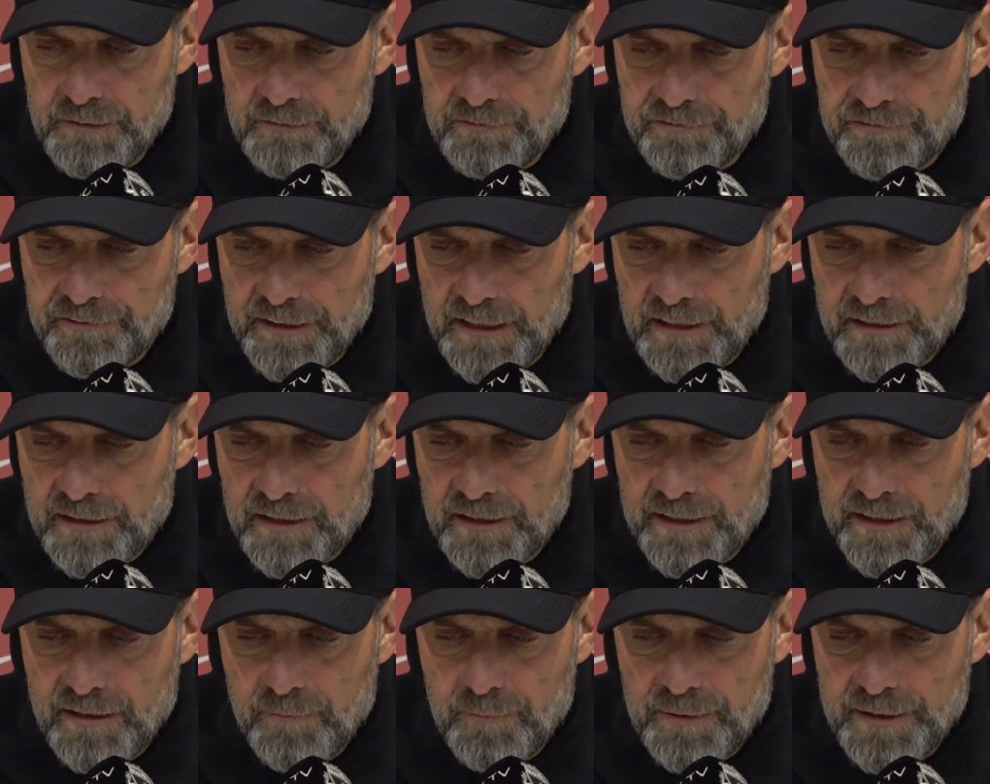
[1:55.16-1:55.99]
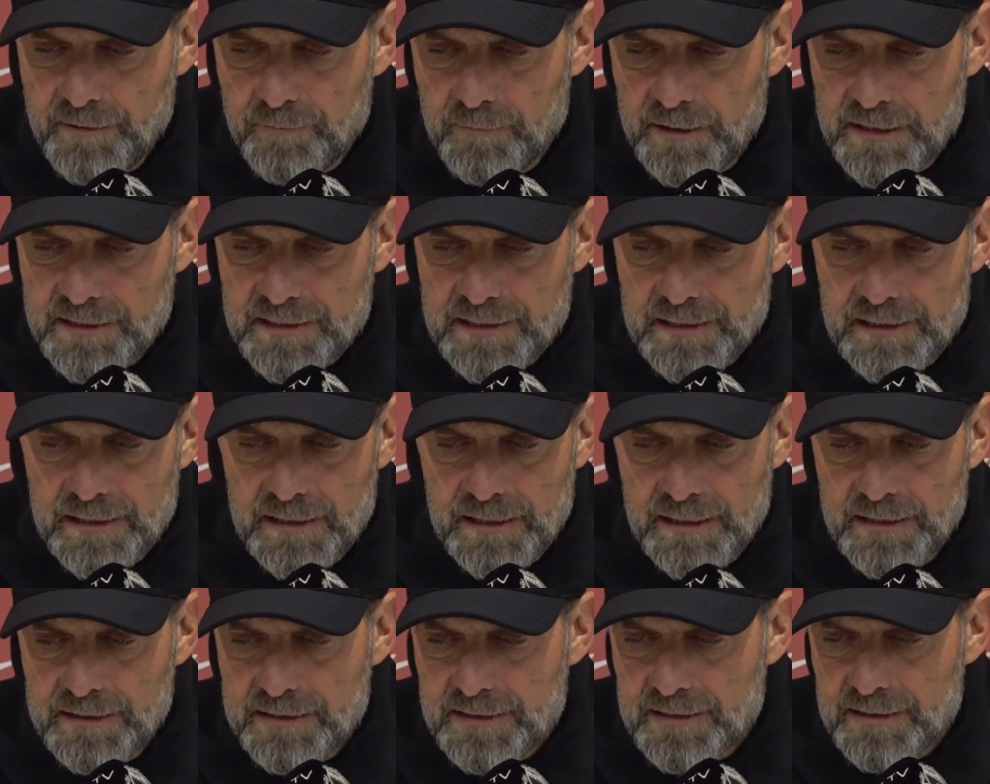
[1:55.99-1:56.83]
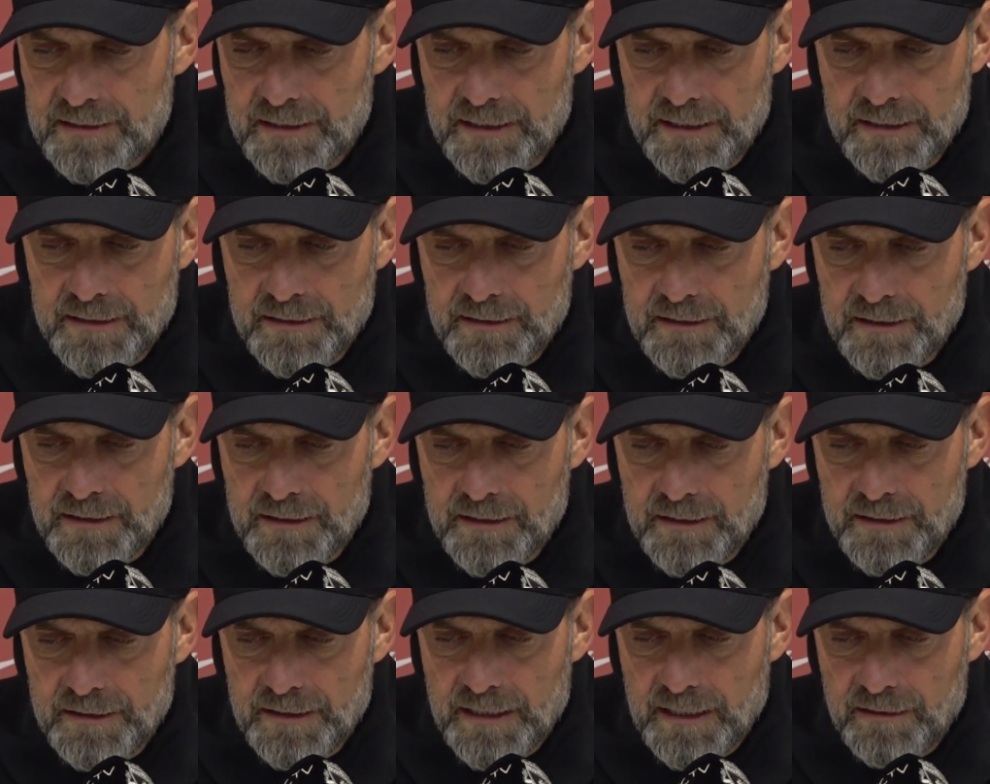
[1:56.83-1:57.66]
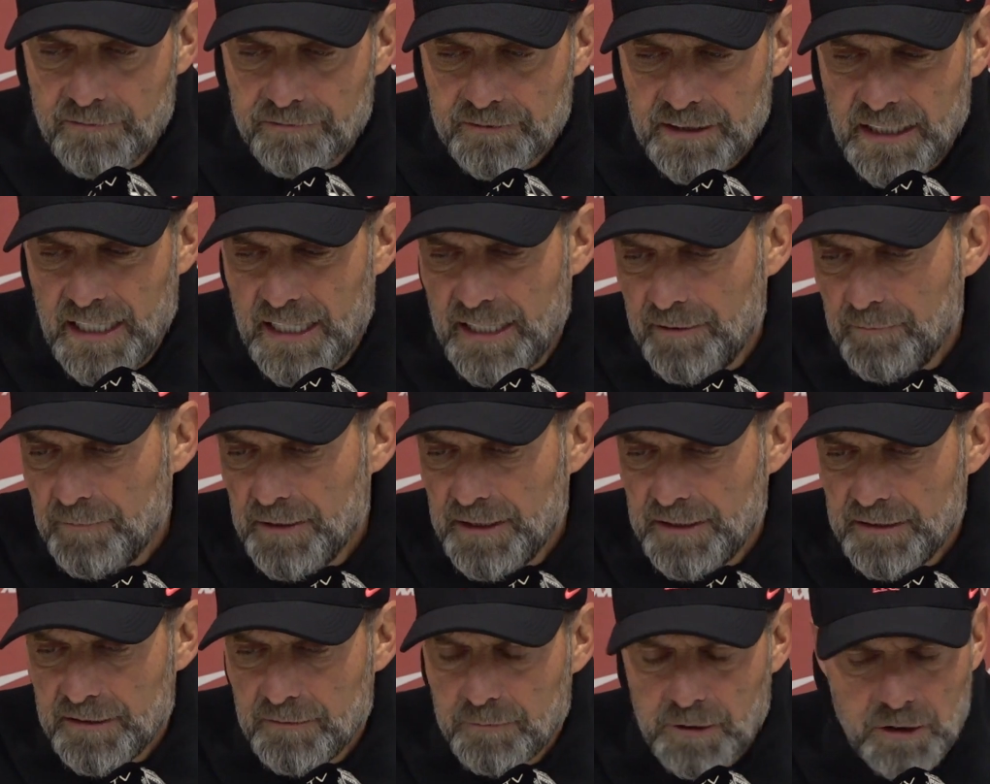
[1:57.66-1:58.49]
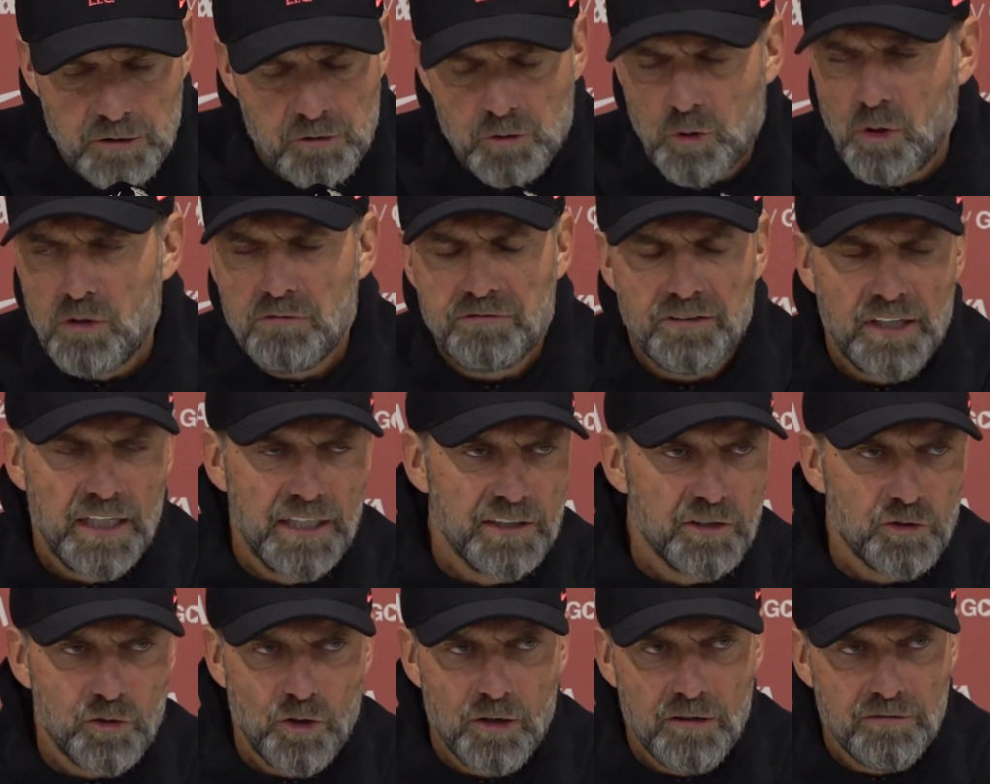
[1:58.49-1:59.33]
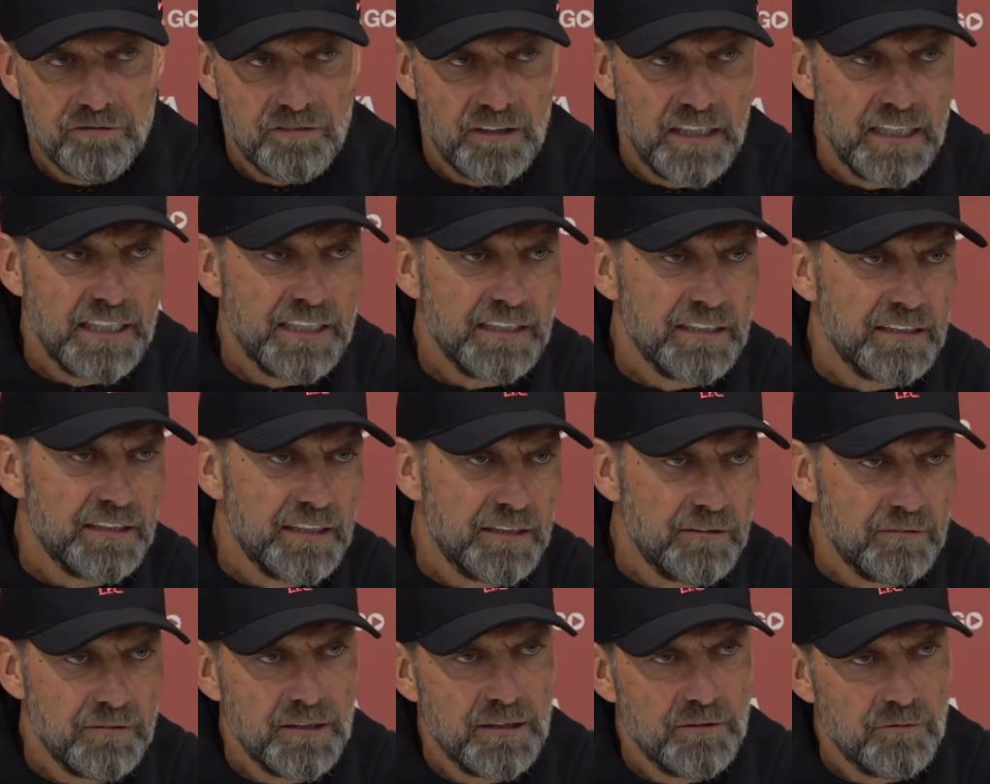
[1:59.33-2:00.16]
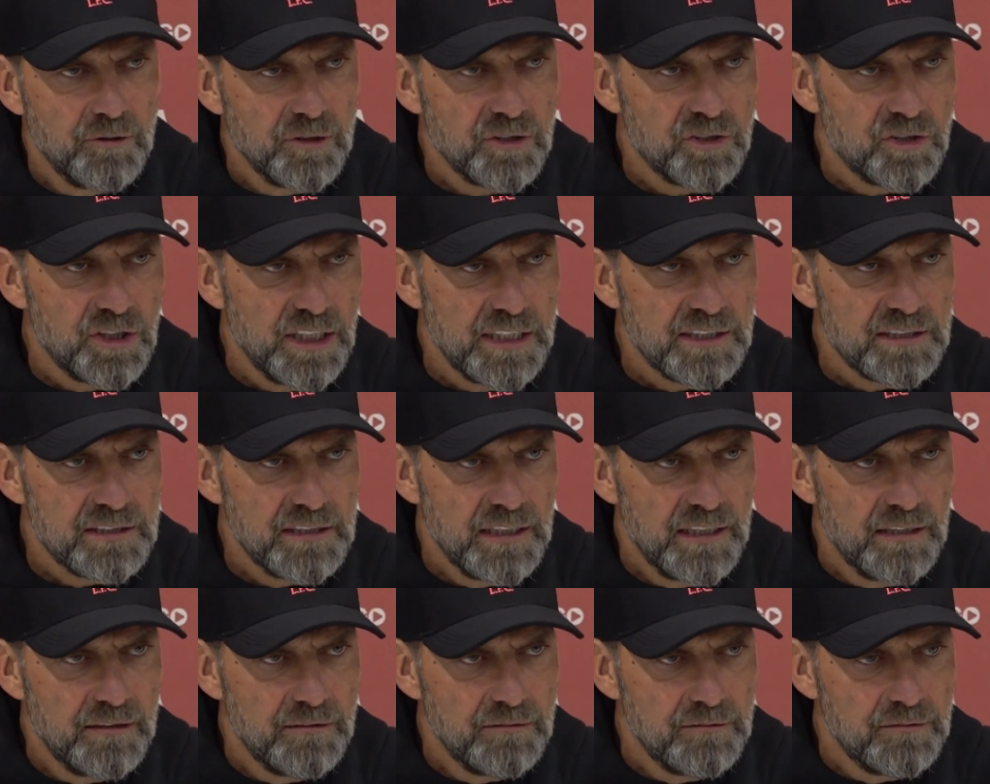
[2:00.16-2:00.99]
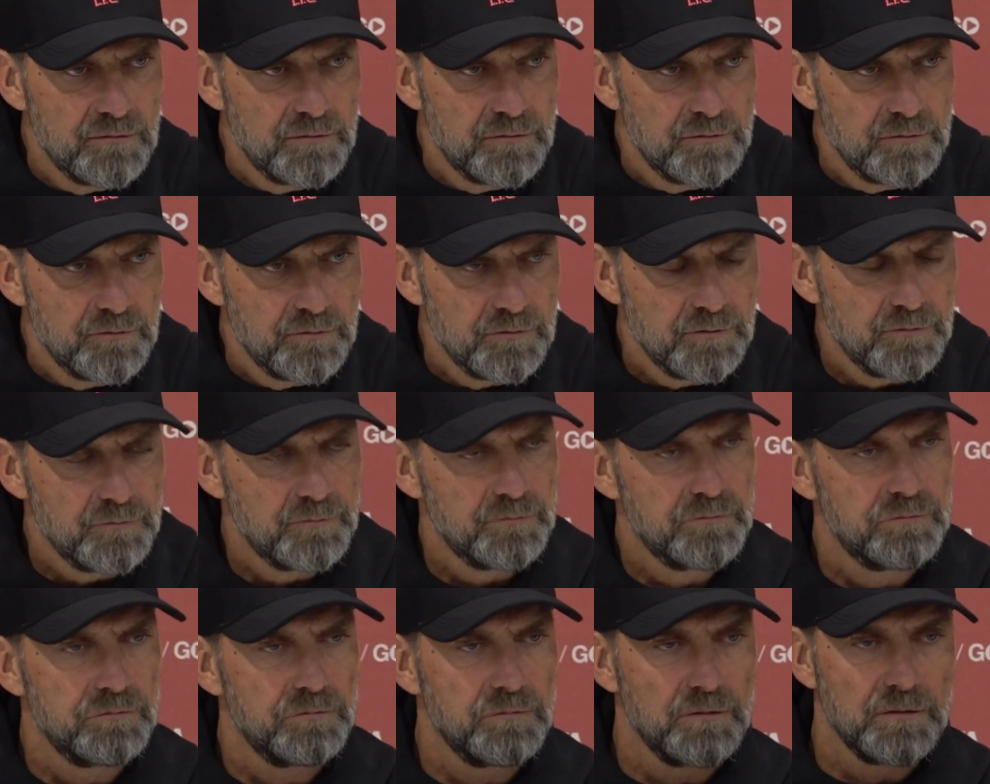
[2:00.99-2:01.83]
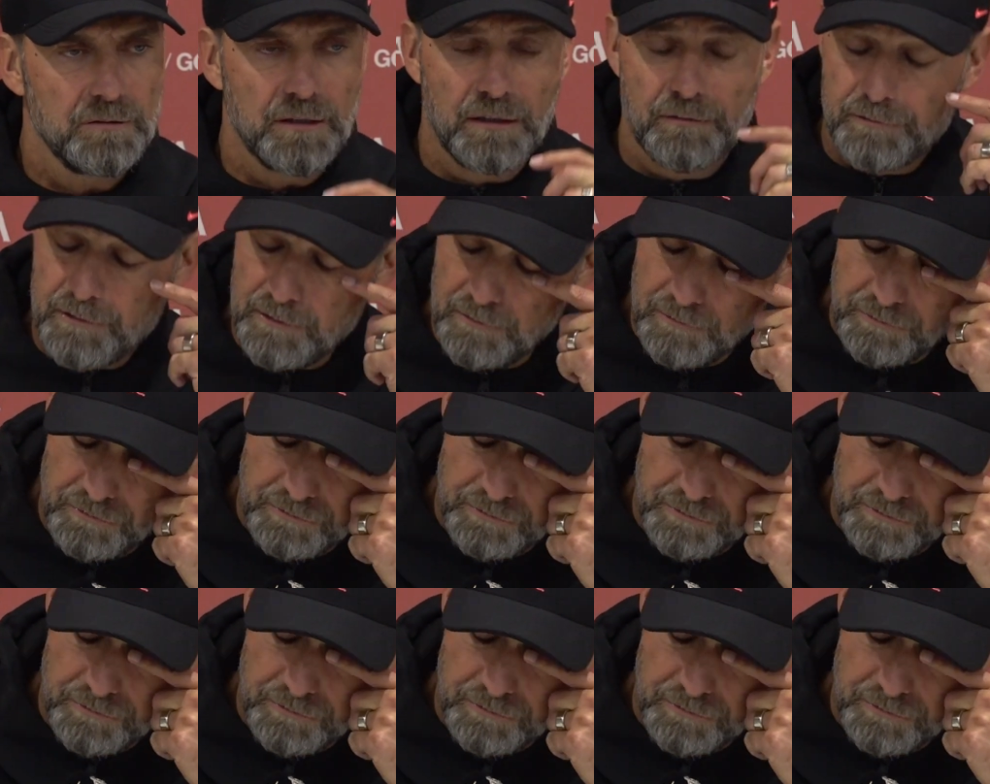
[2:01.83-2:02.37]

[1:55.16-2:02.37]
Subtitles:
felt a little bit the muscles and in half time, but it's all fine. And then I was just after